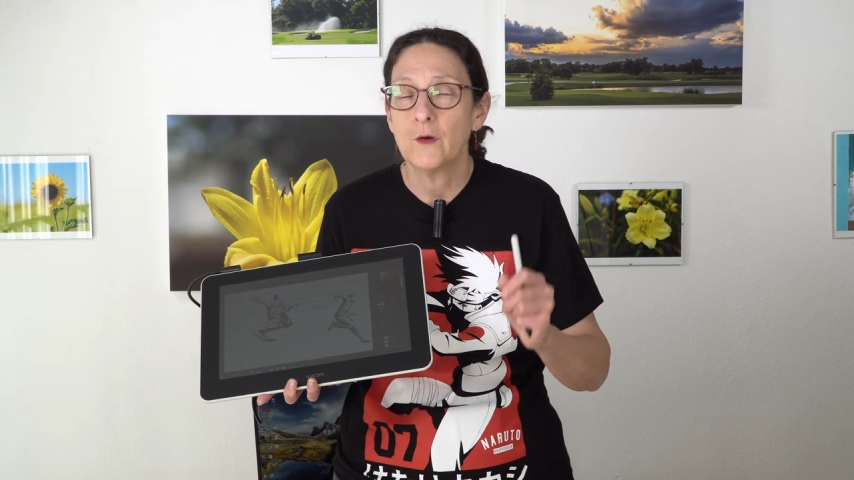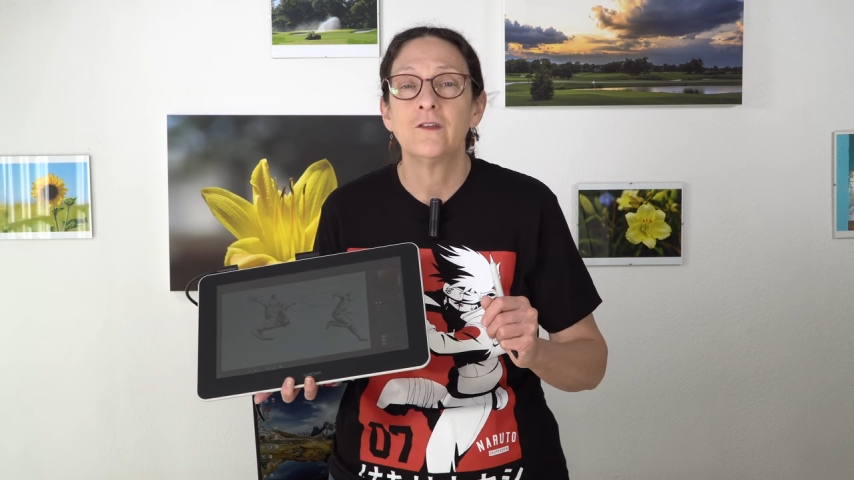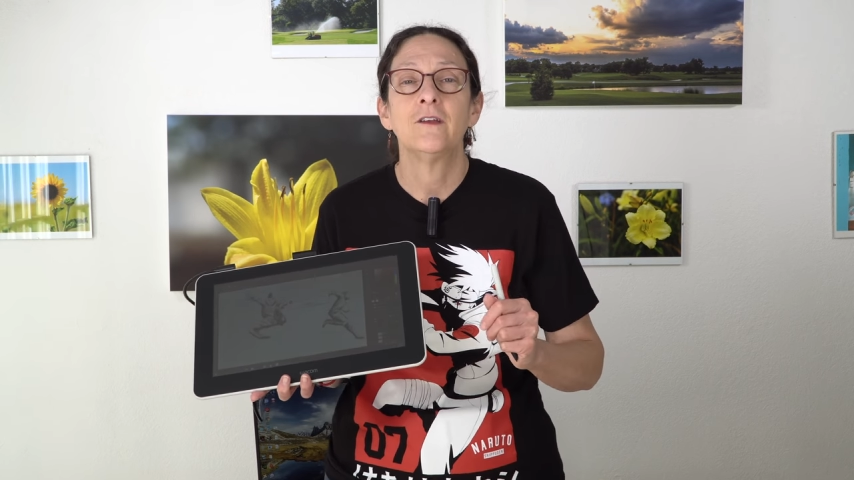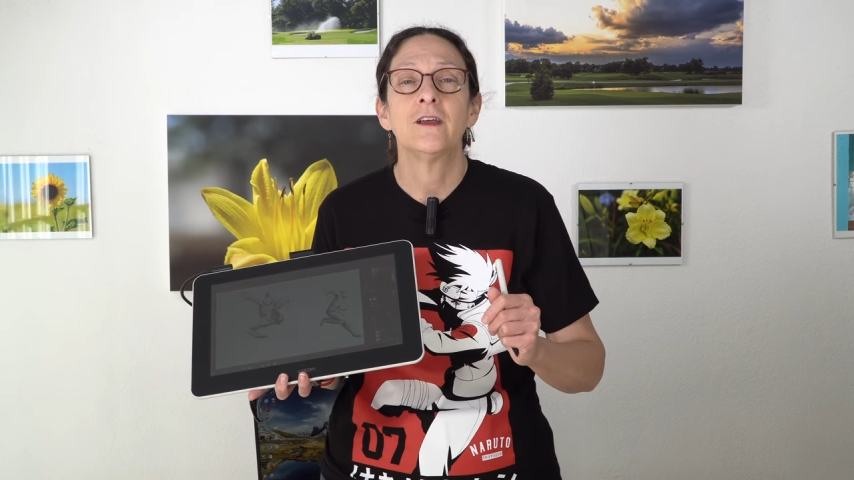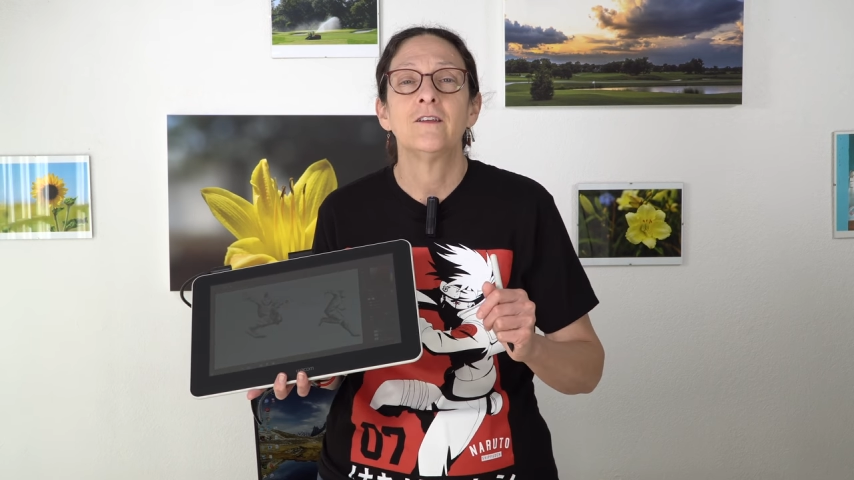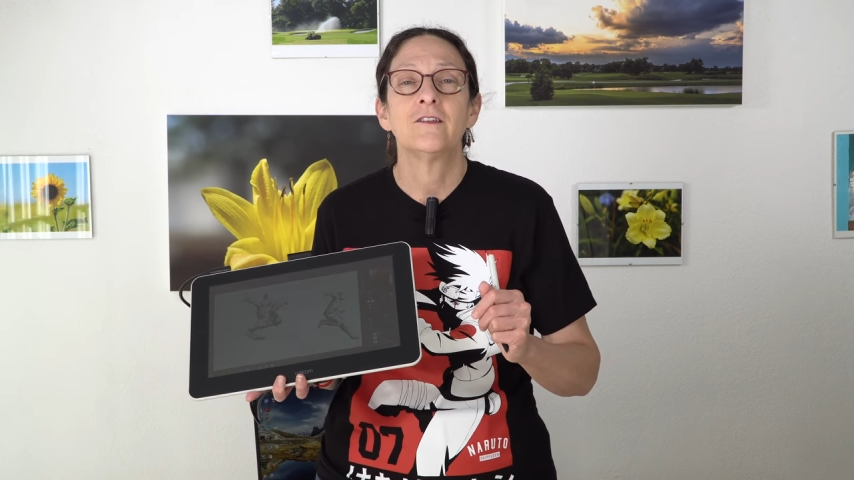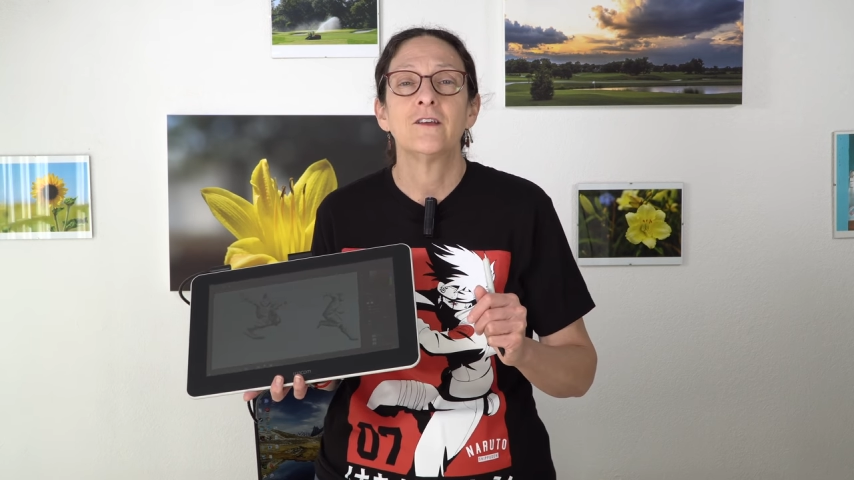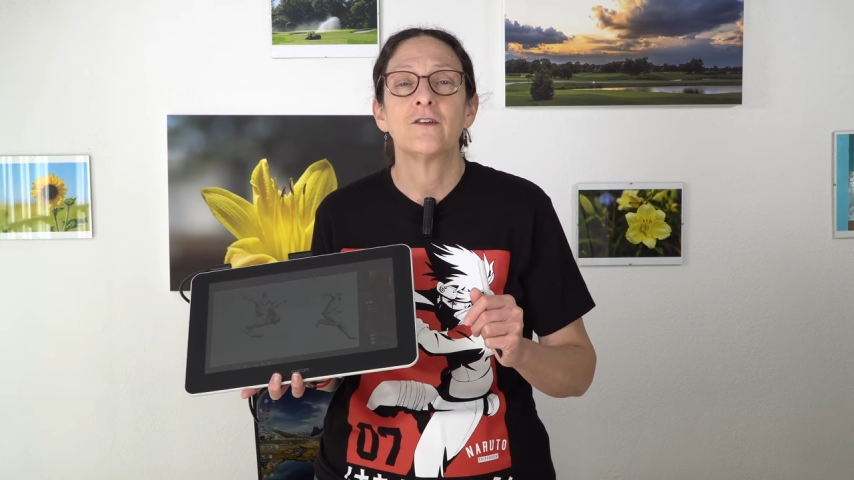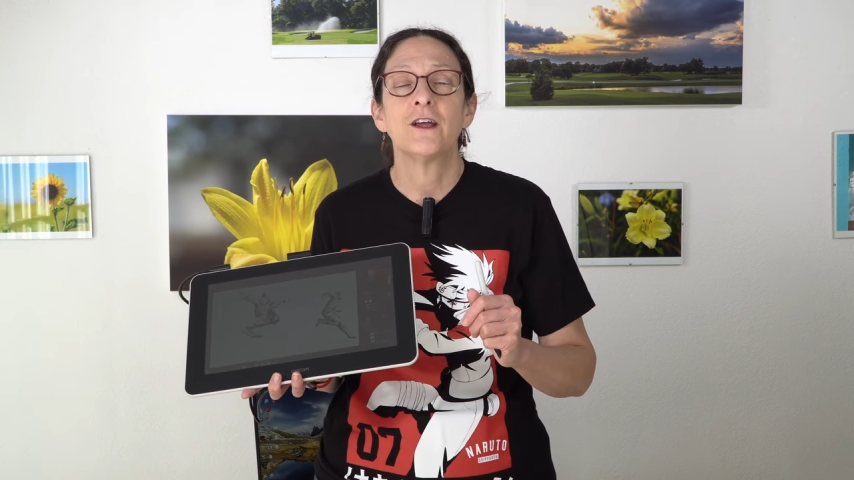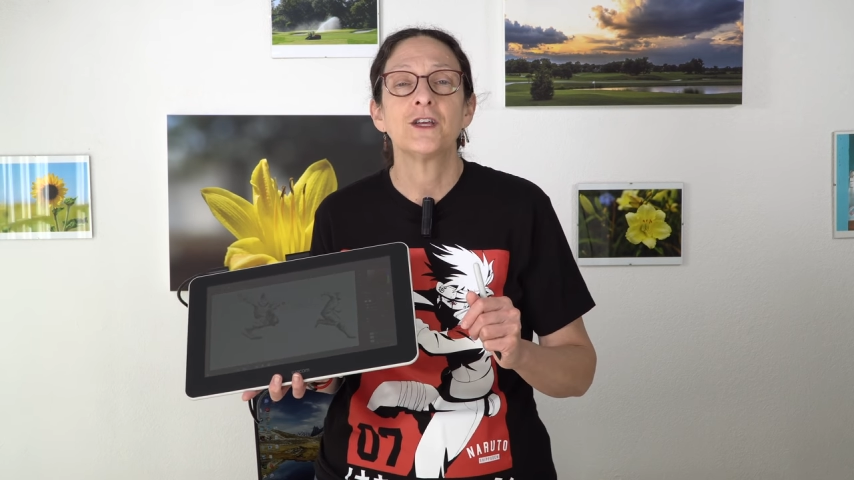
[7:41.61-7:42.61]
wasn't a
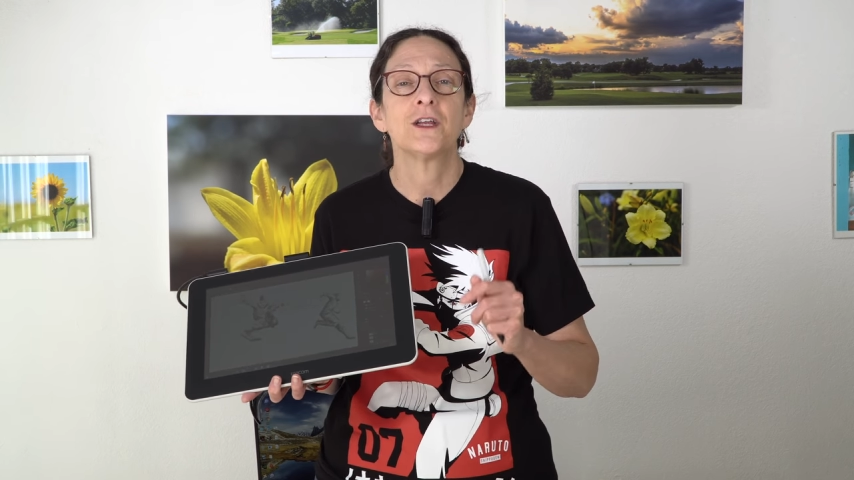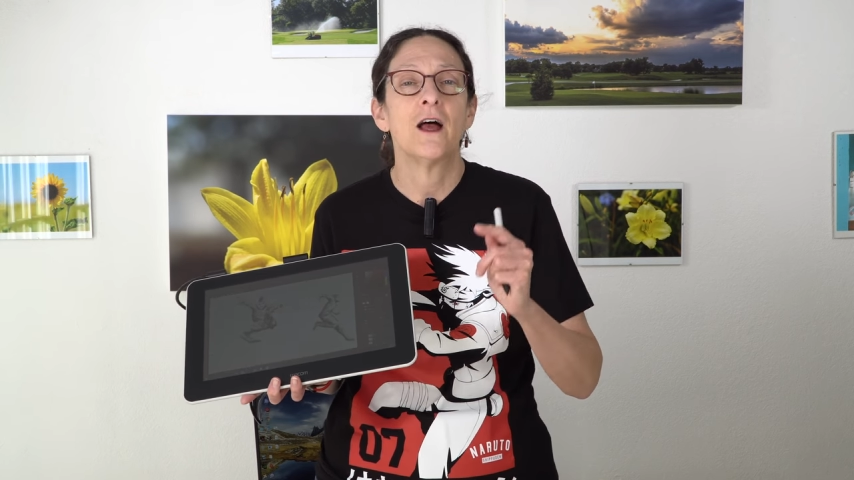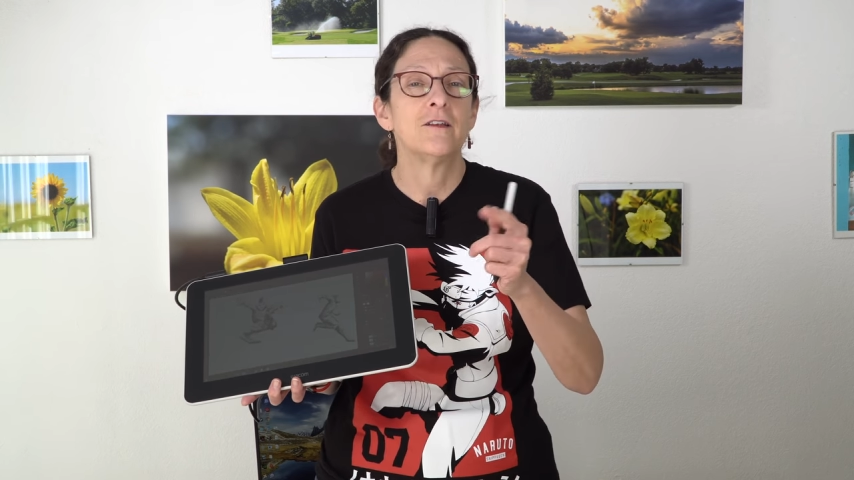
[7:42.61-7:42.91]
consideration,